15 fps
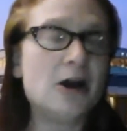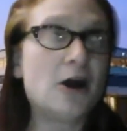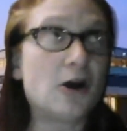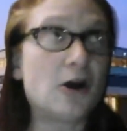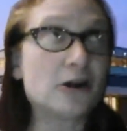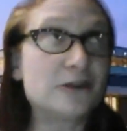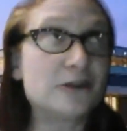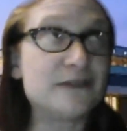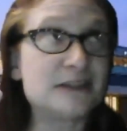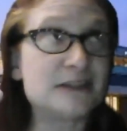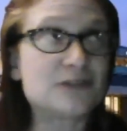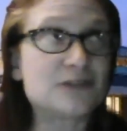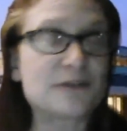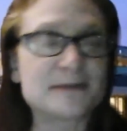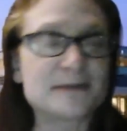archivist
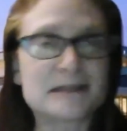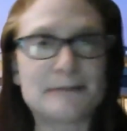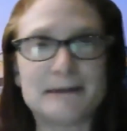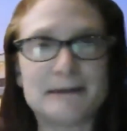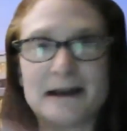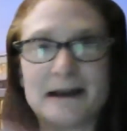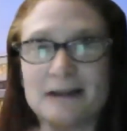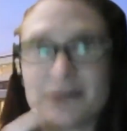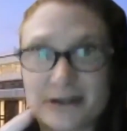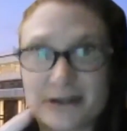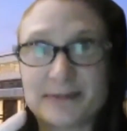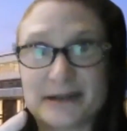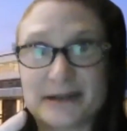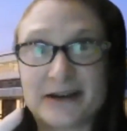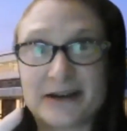from Sleepy Hollow
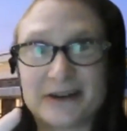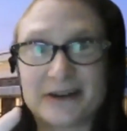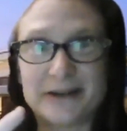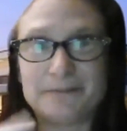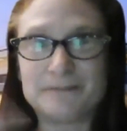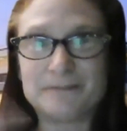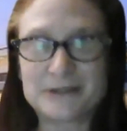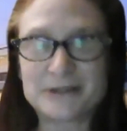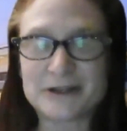Cemetery. So.